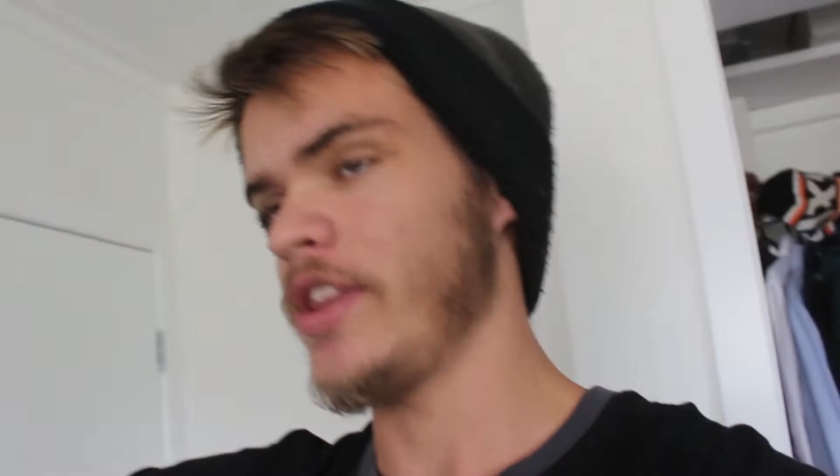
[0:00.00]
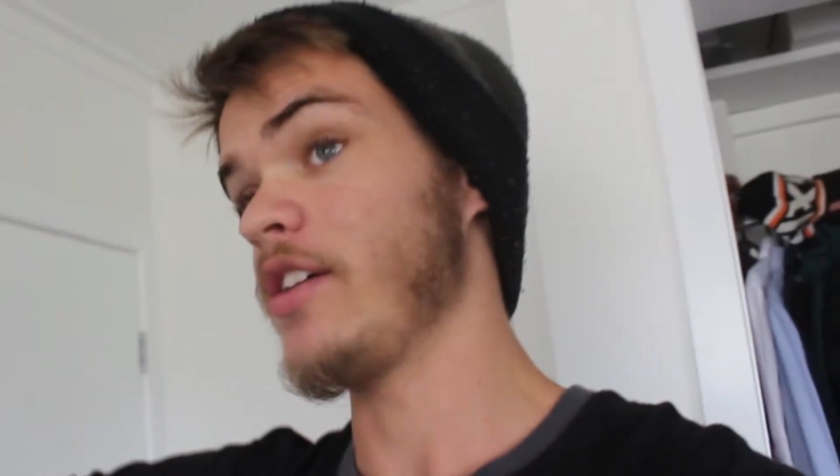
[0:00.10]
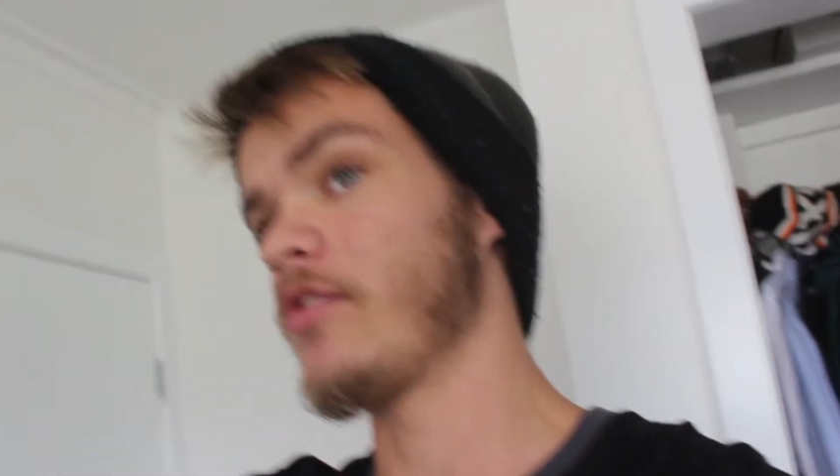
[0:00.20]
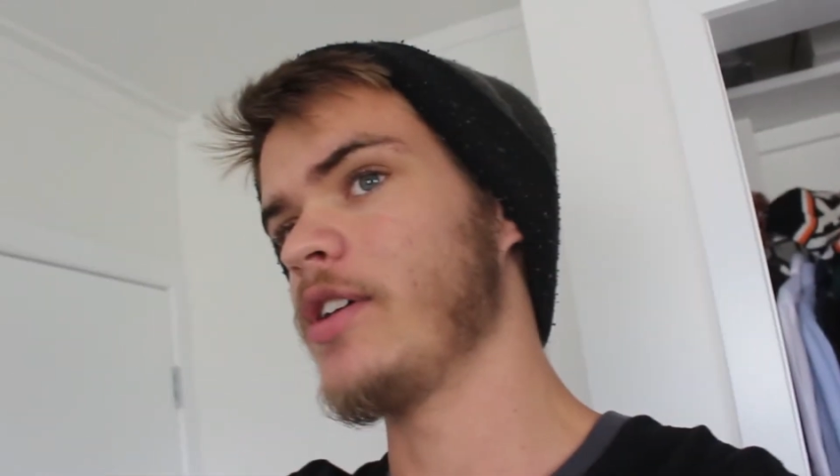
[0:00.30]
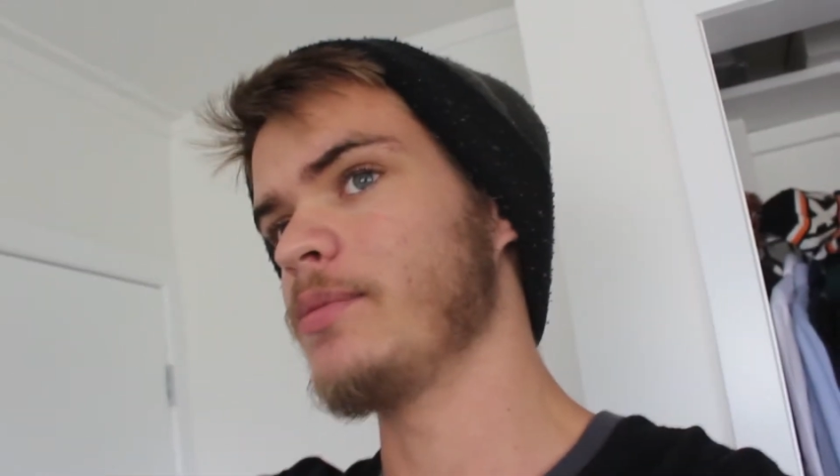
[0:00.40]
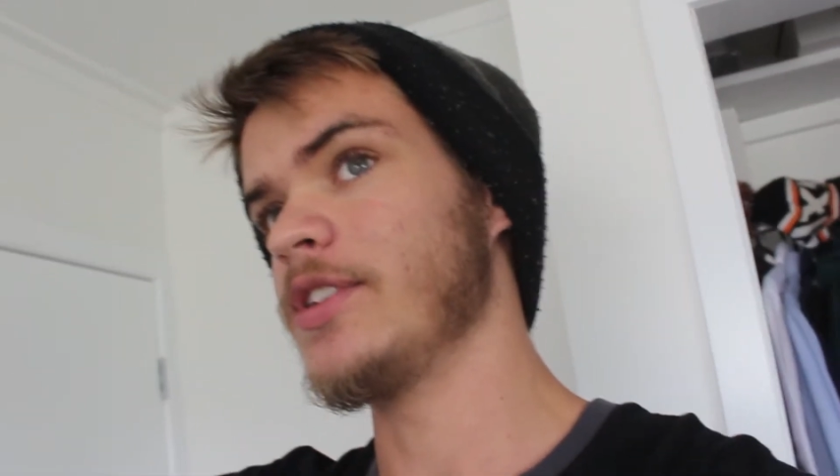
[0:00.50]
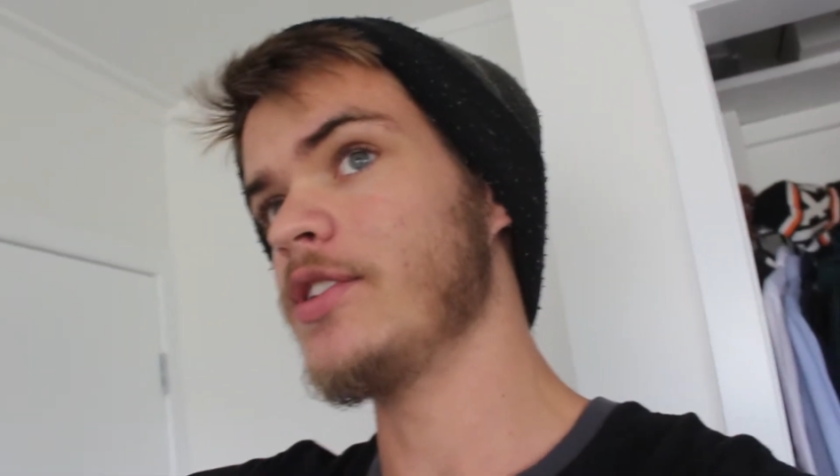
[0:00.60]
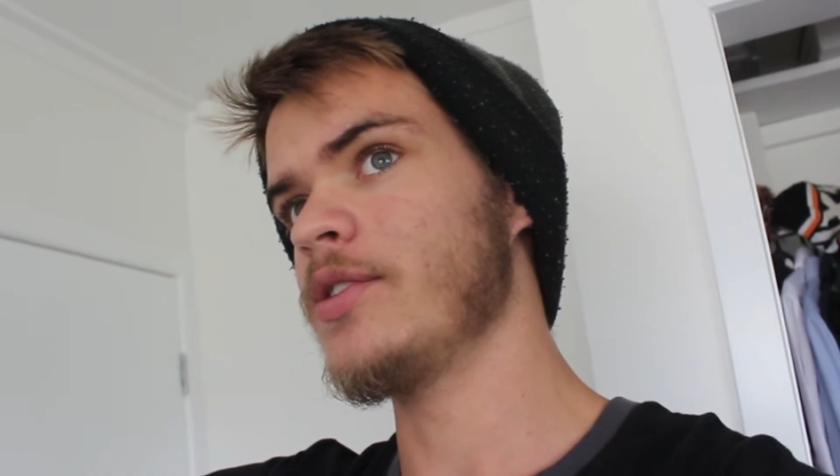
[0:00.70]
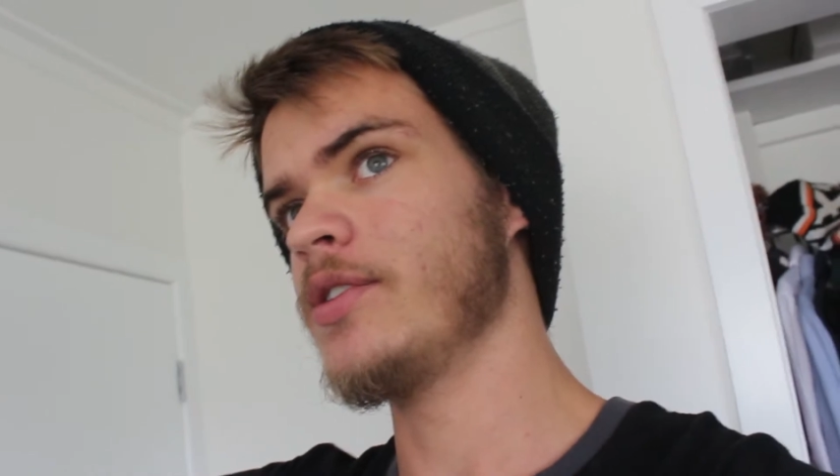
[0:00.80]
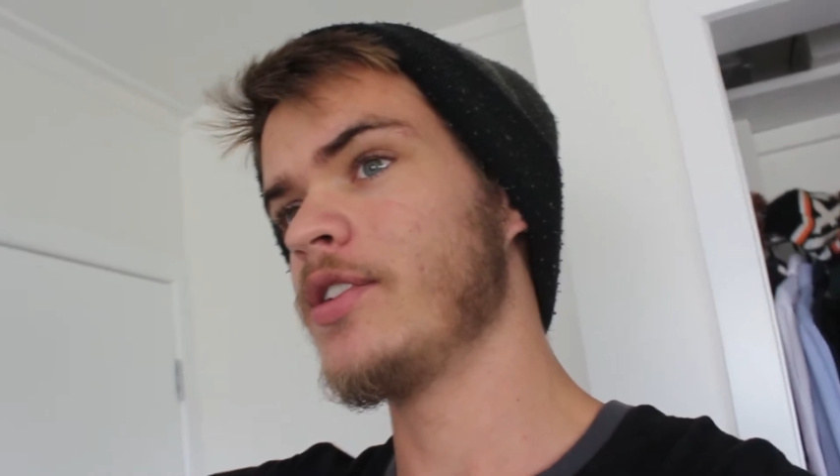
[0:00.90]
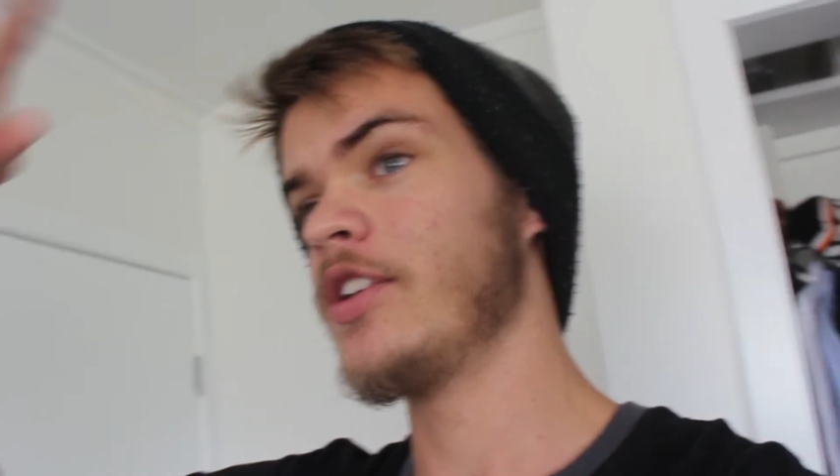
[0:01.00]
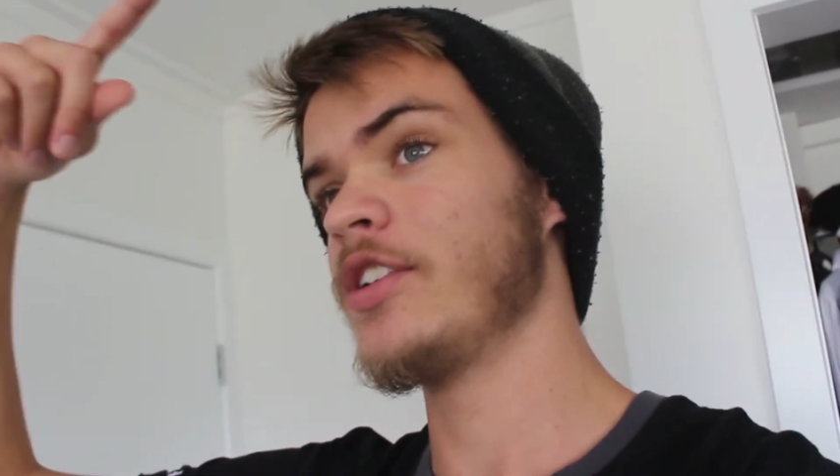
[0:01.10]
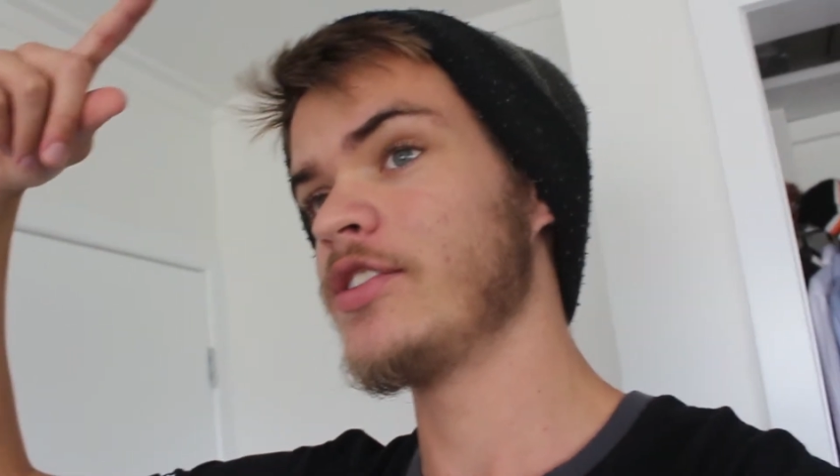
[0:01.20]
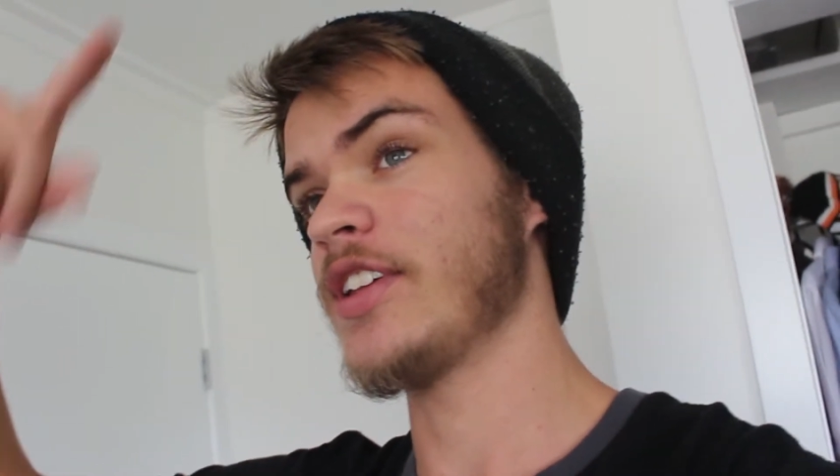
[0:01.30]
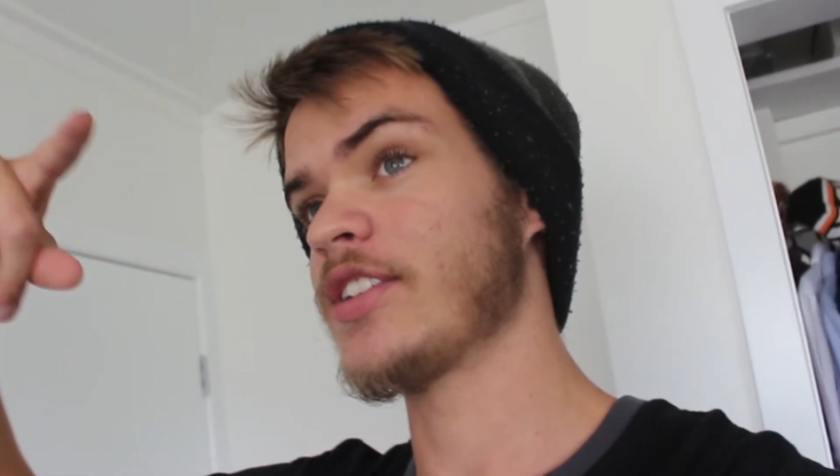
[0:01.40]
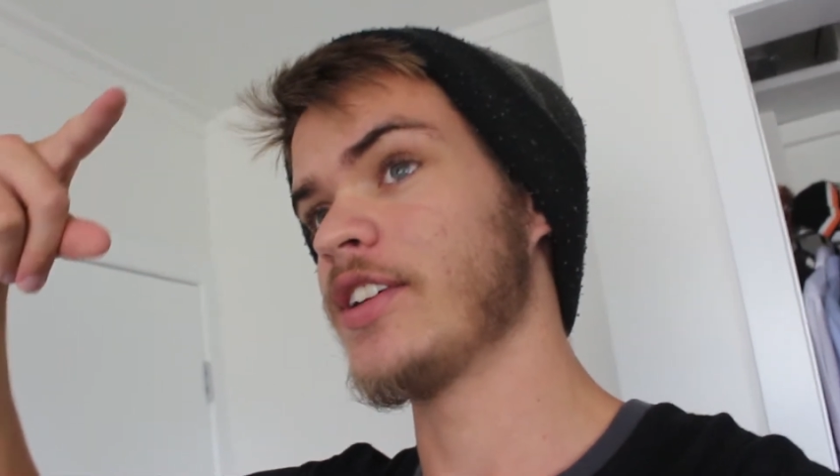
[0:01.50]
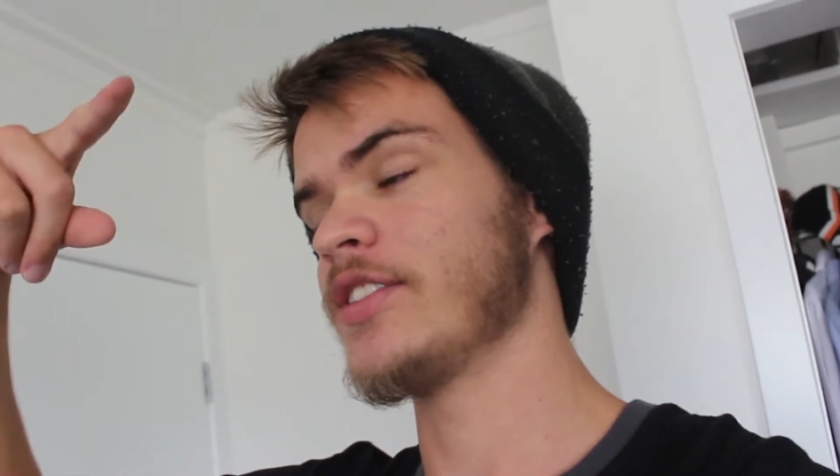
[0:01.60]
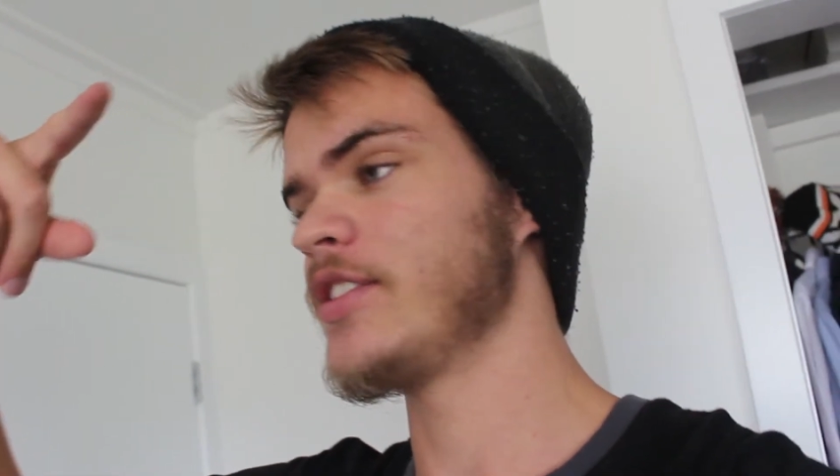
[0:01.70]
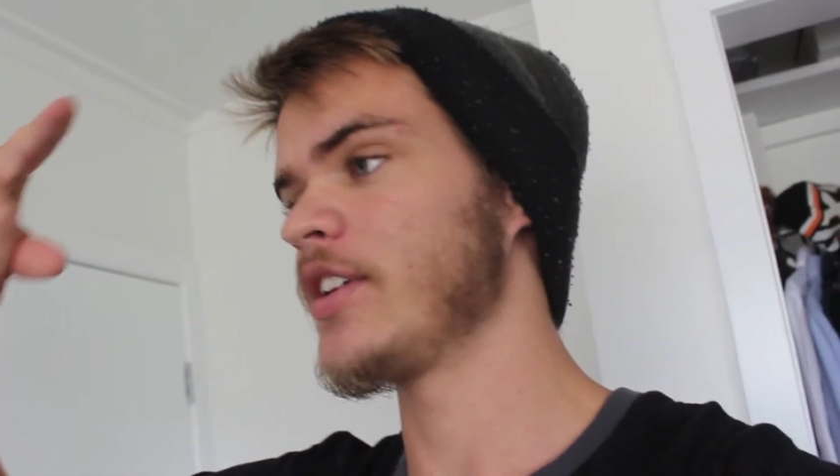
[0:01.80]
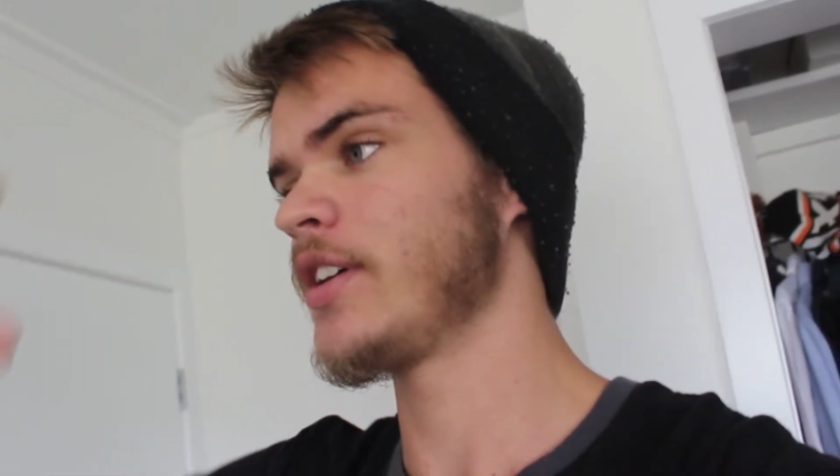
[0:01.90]
and that rhymes too. So that's kind
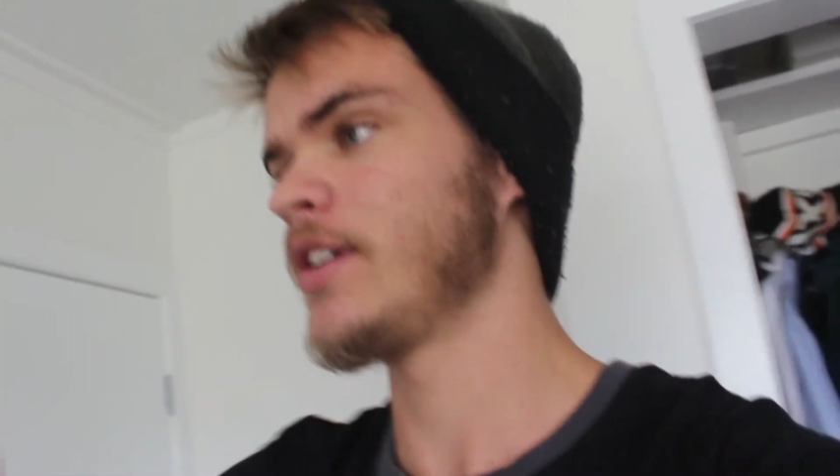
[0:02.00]
of sick.